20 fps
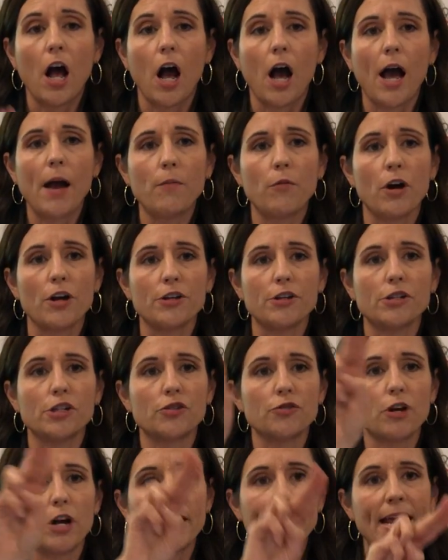I want you to
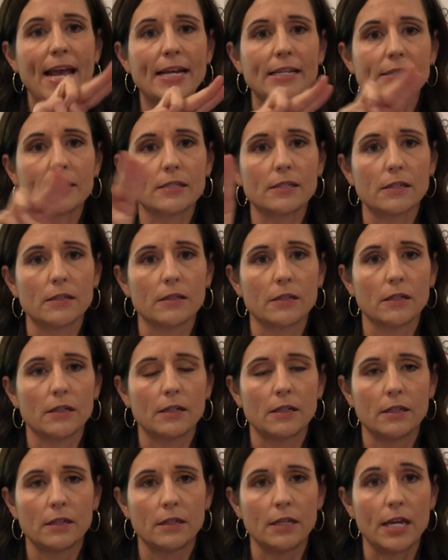draw an S
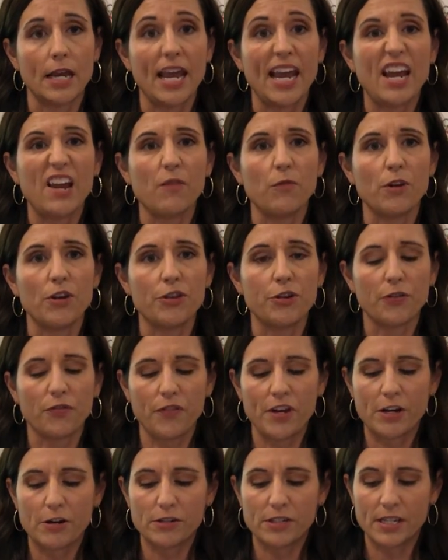with your
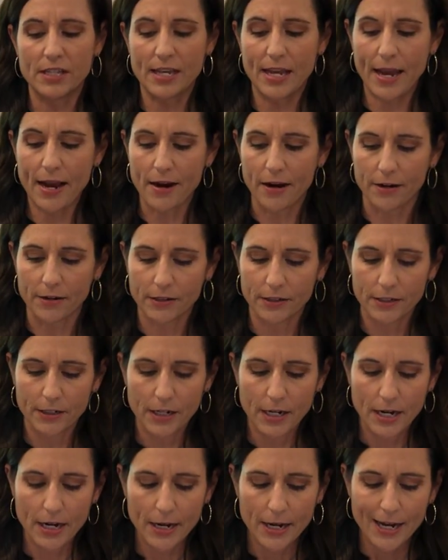fingers in the air.
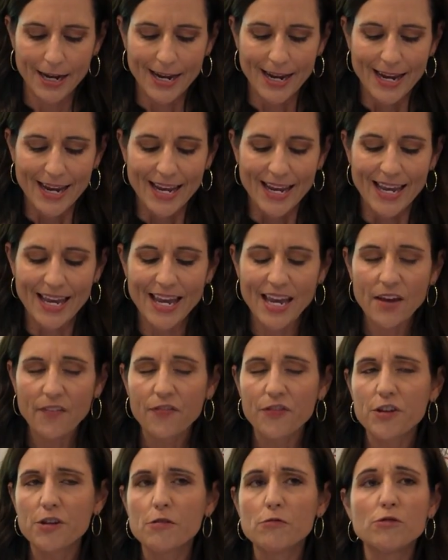If
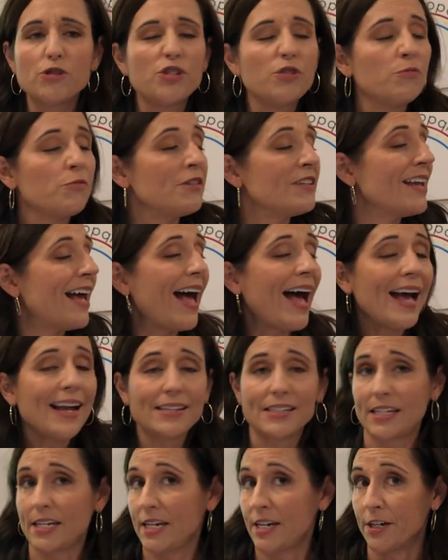you do
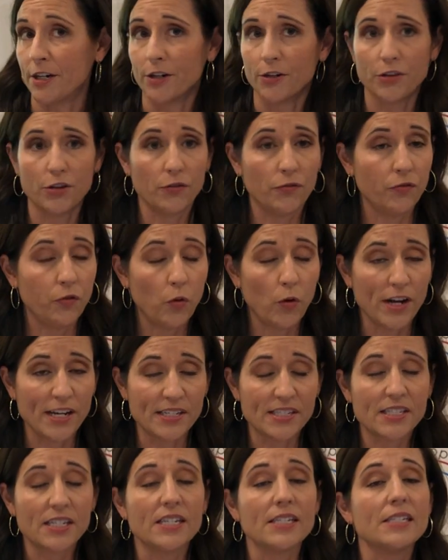not hear the
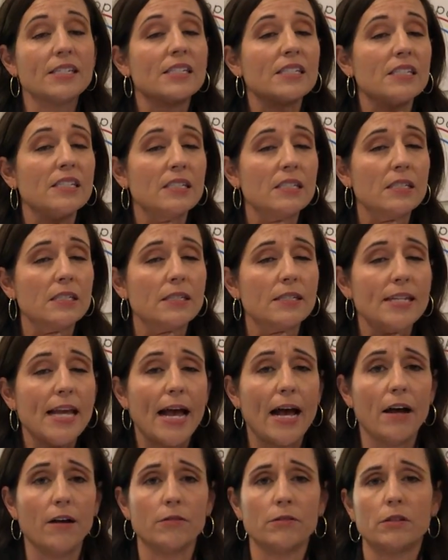voiced Z
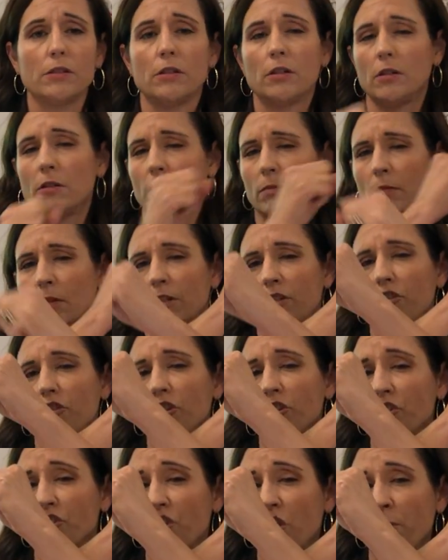sound, you
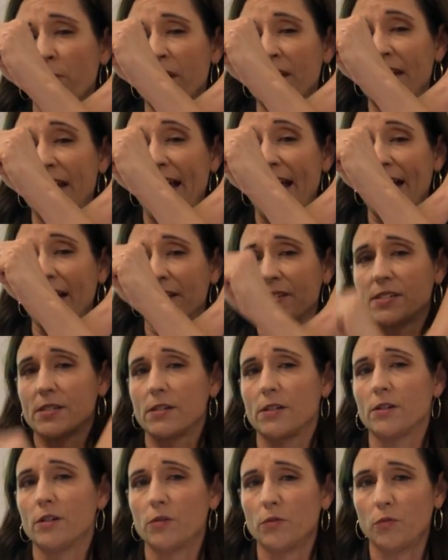can show me an
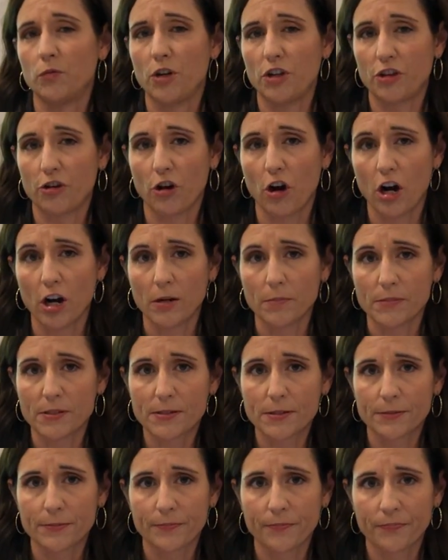X with your
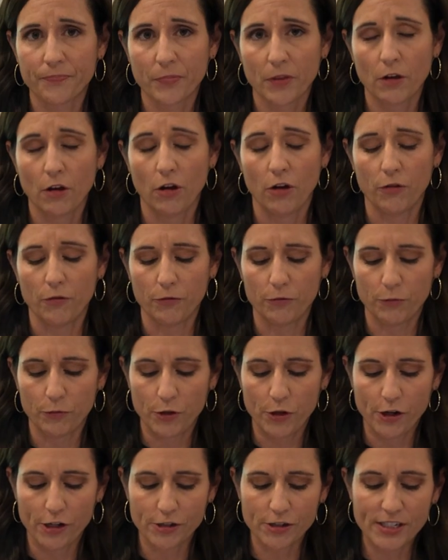arms.
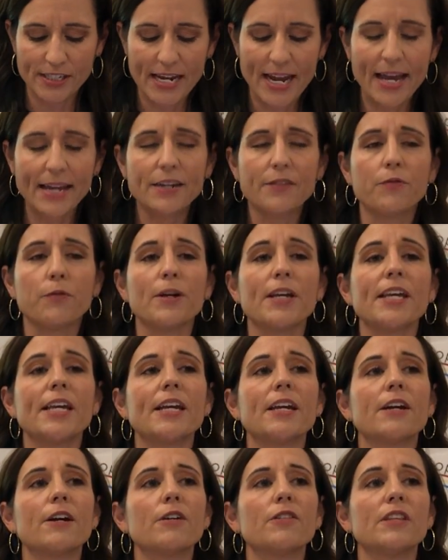Do you understand? If we
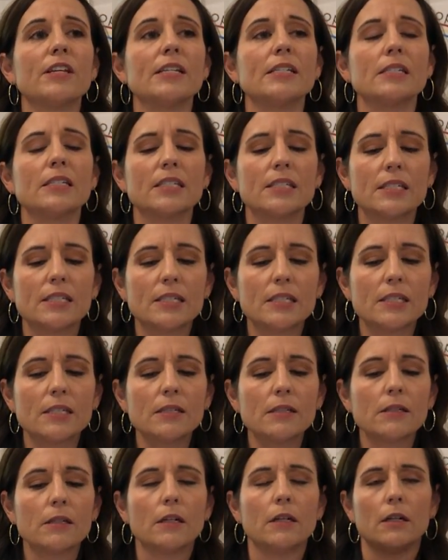hear the Z,
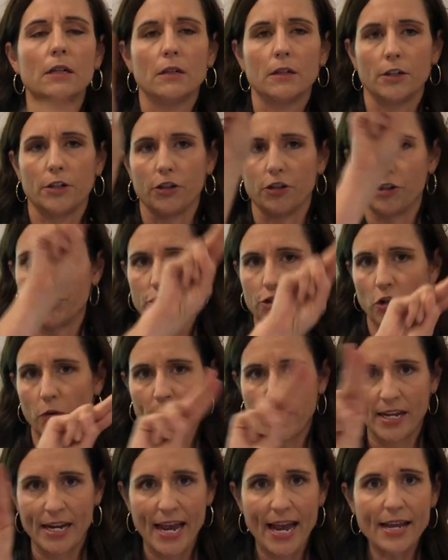you show
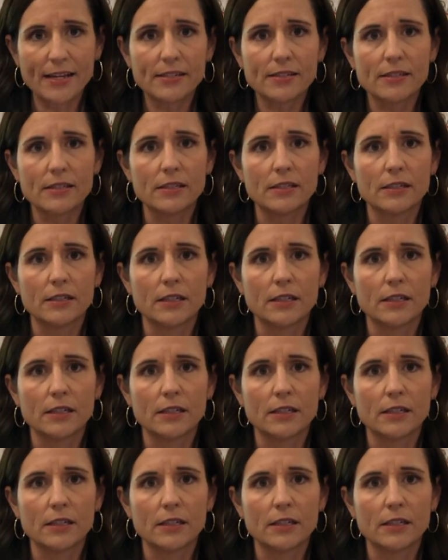me an S.